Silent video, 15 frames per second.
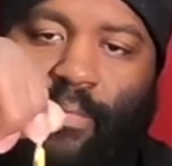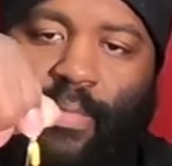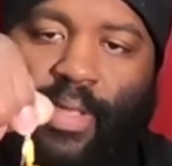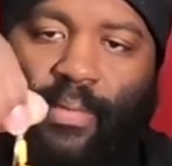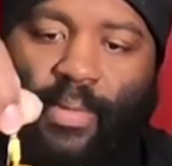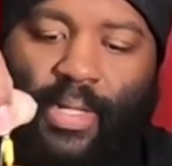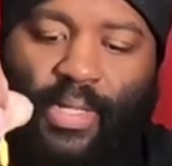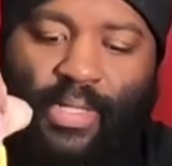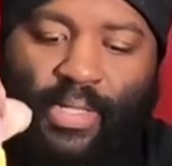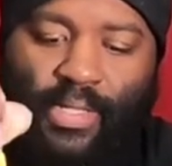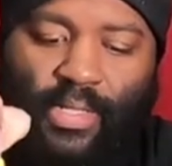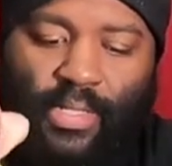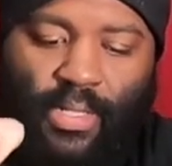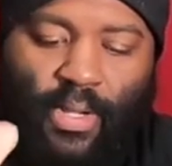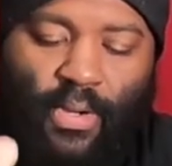mainly because
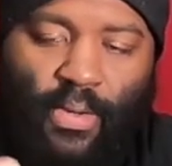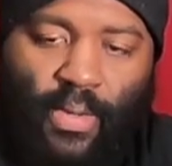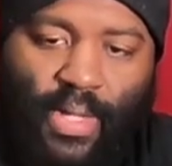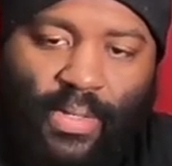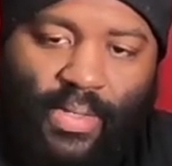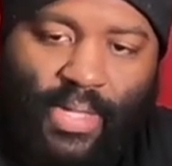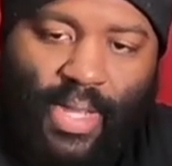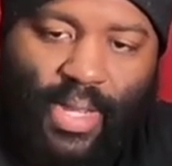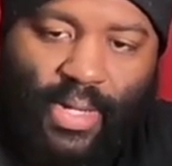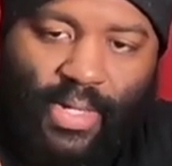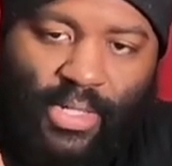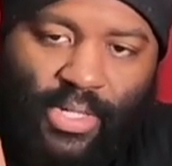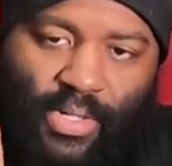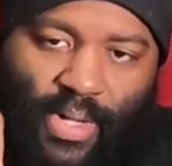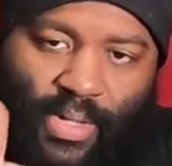it's cold outside and
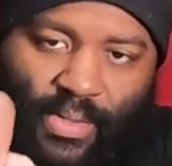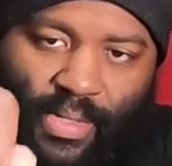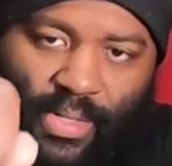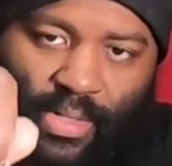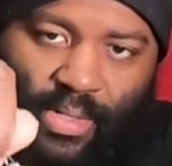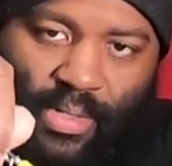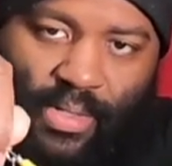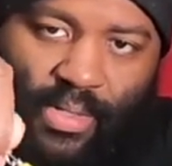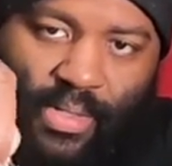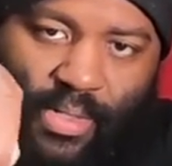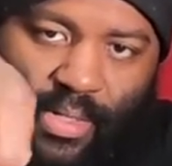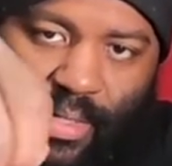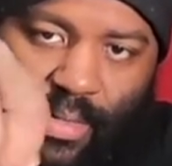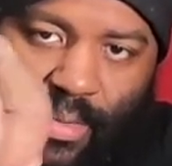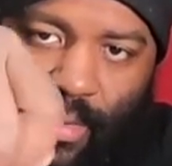it's trout season,
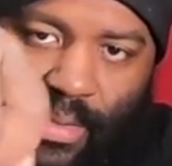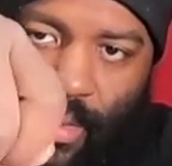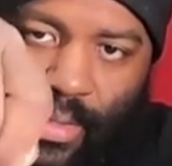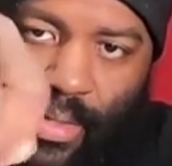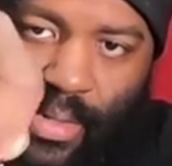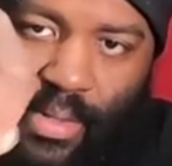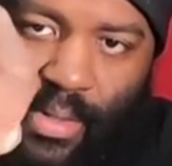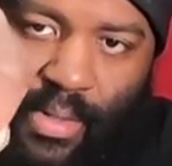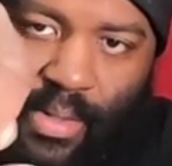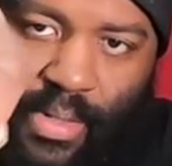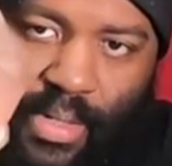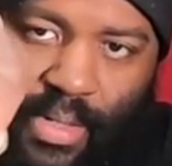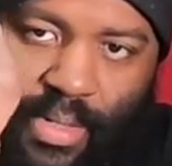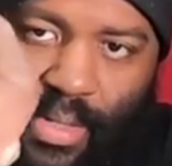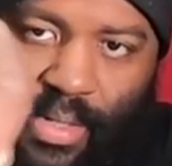so I'm
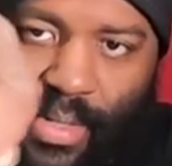gonna